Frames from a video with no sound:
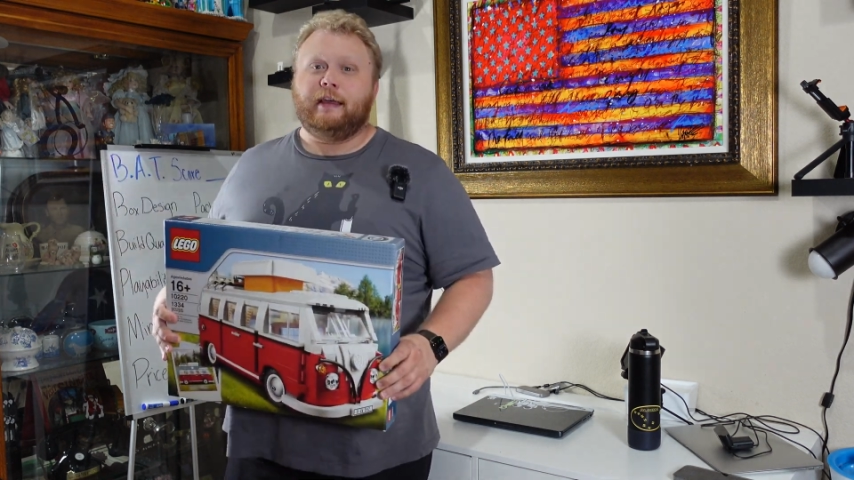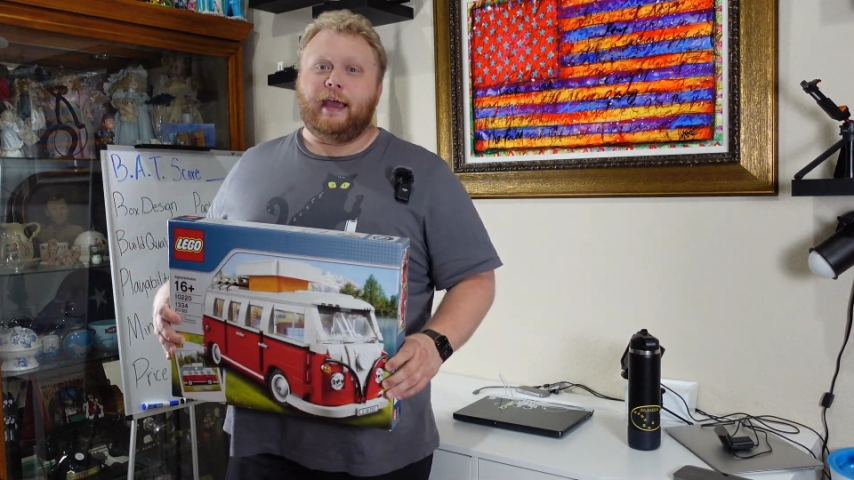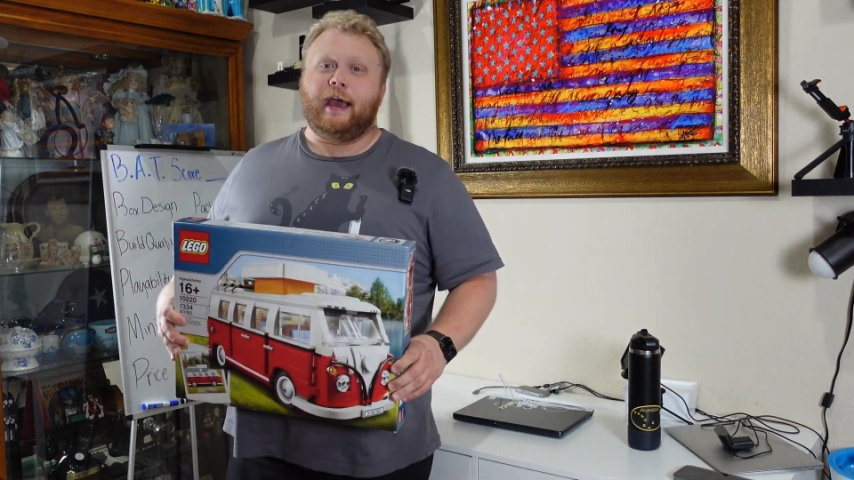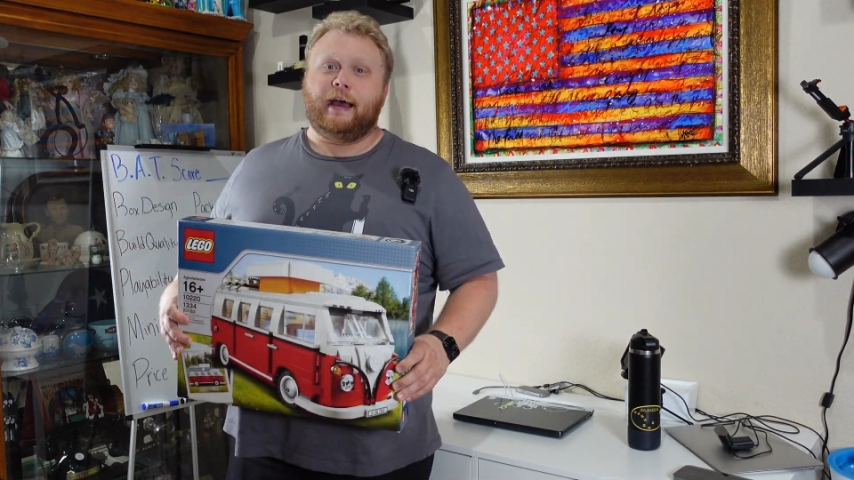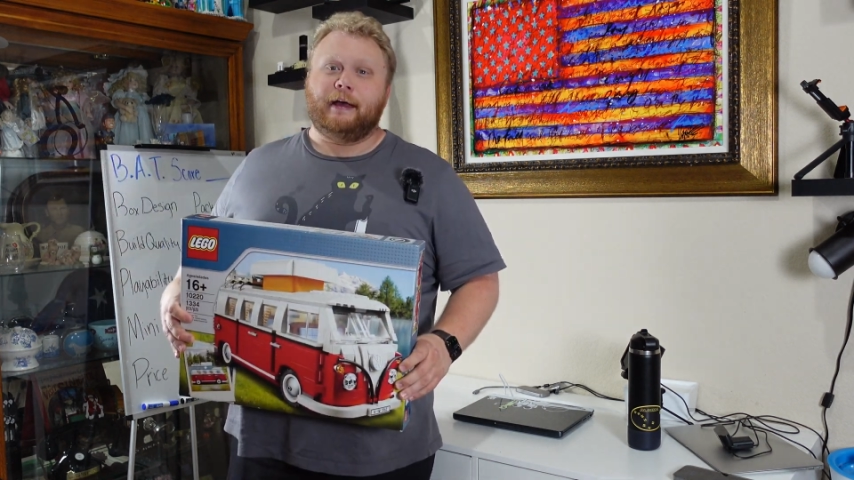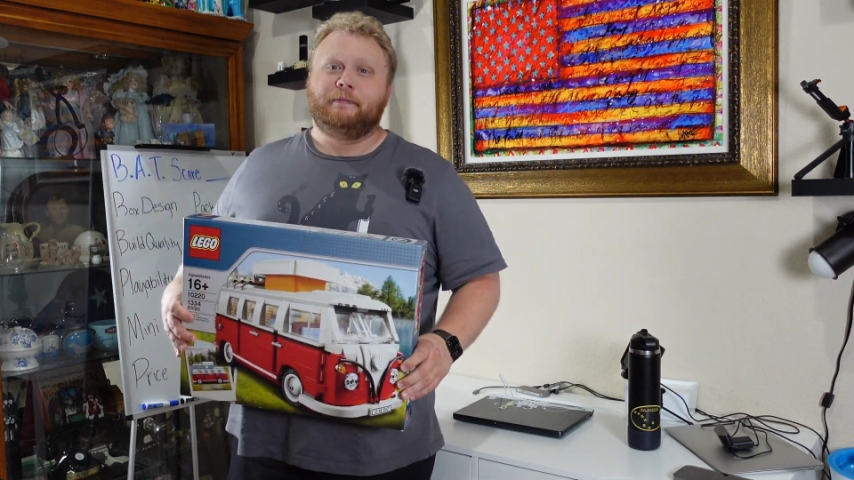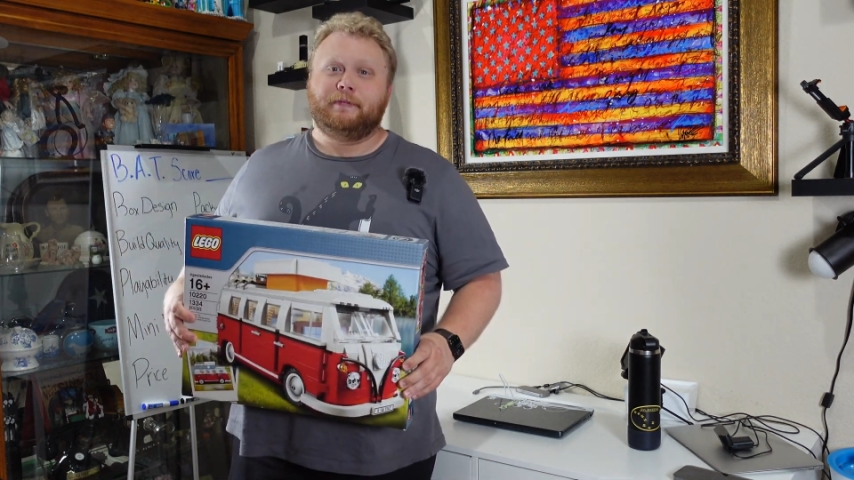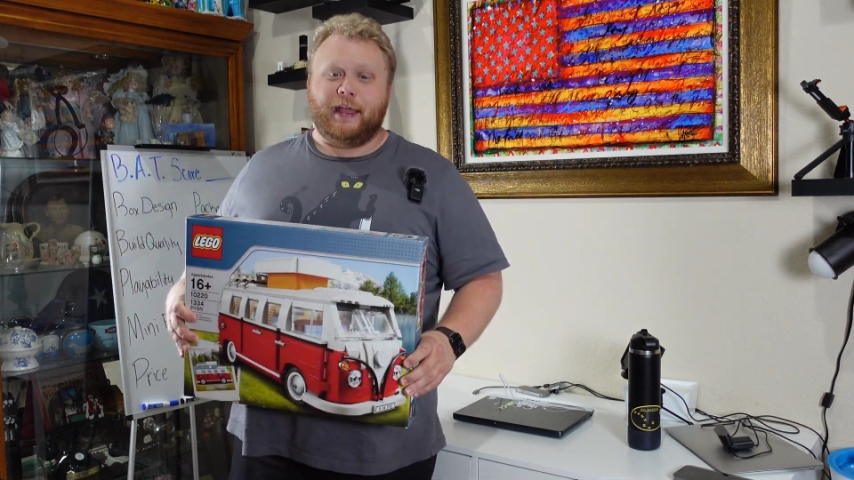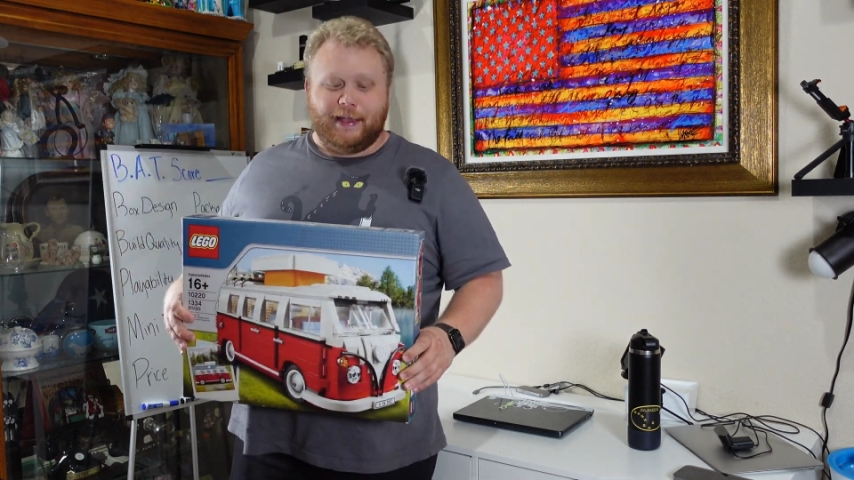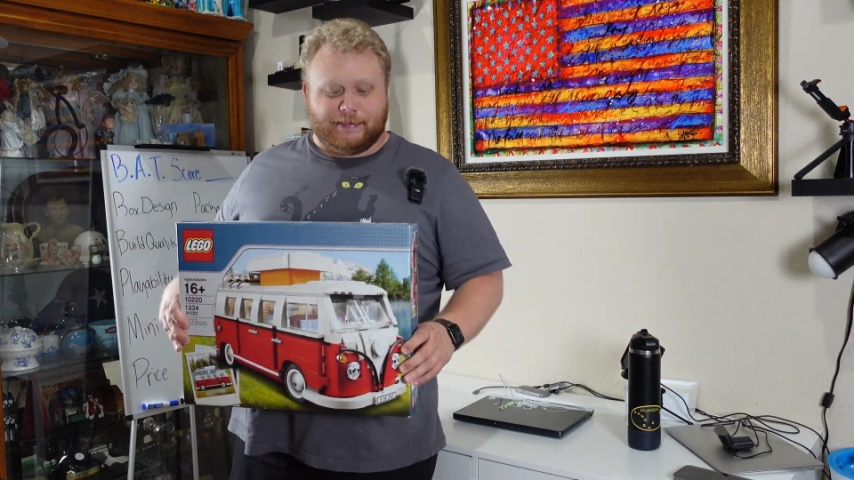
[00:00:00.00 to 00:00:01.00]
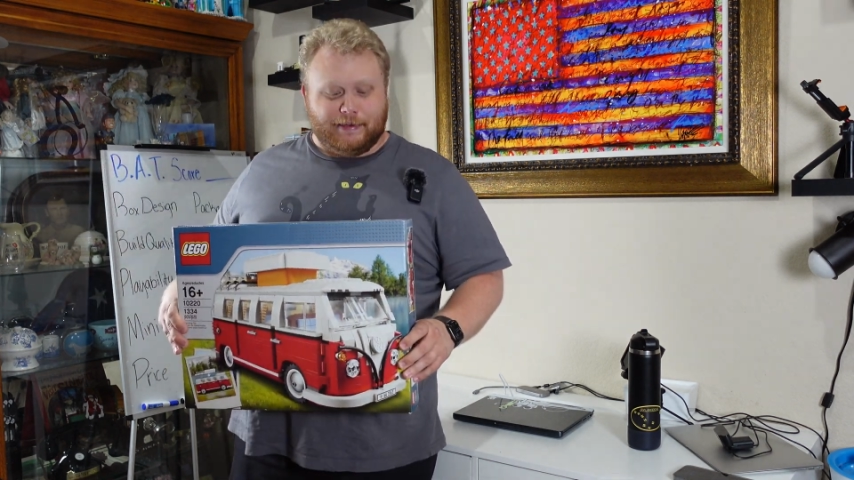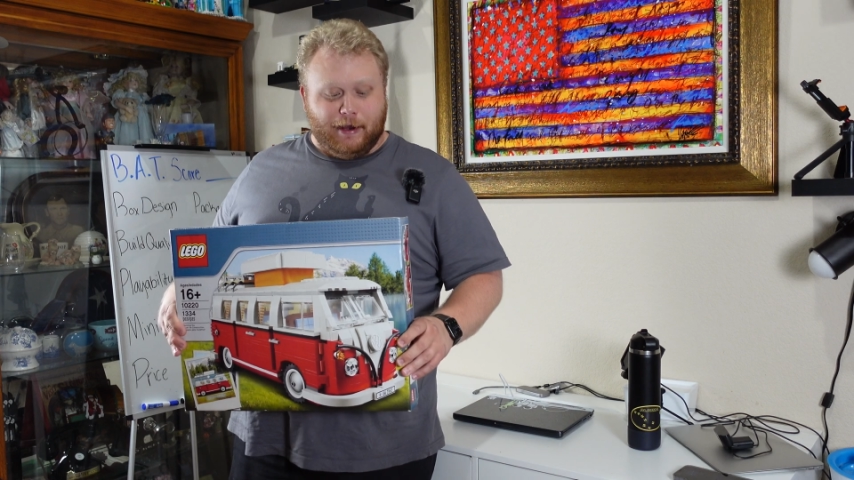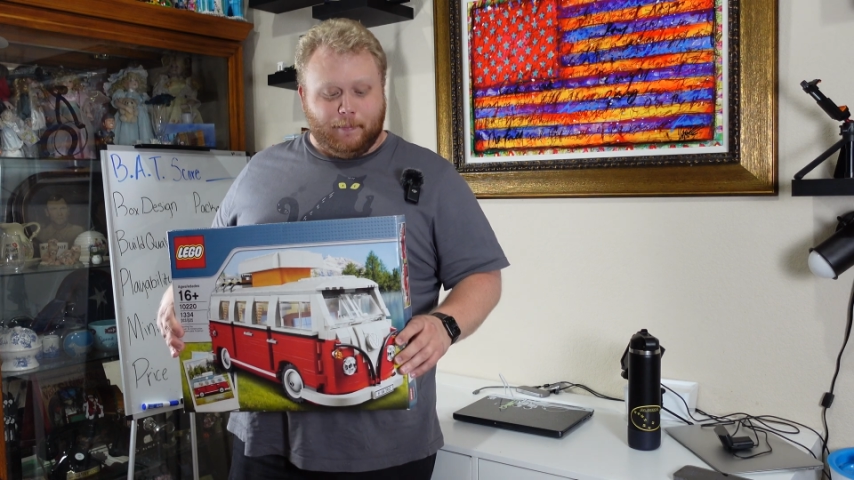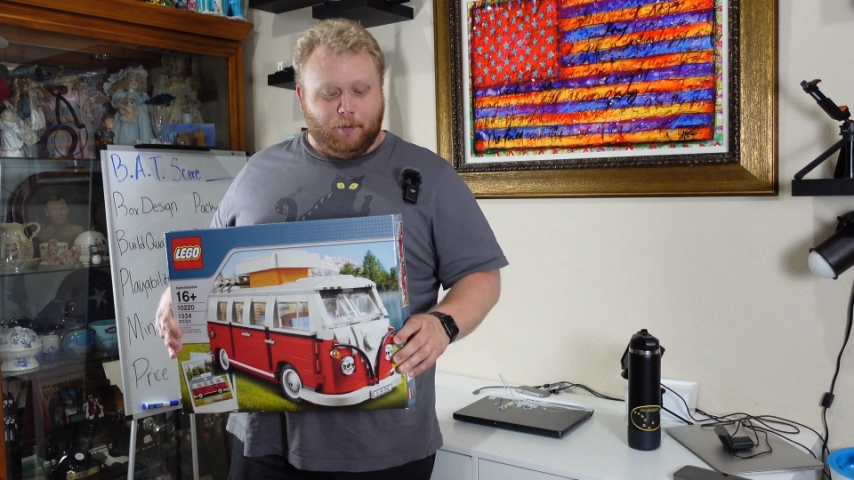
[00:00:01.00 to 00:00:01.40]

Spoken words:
yeah, it's not a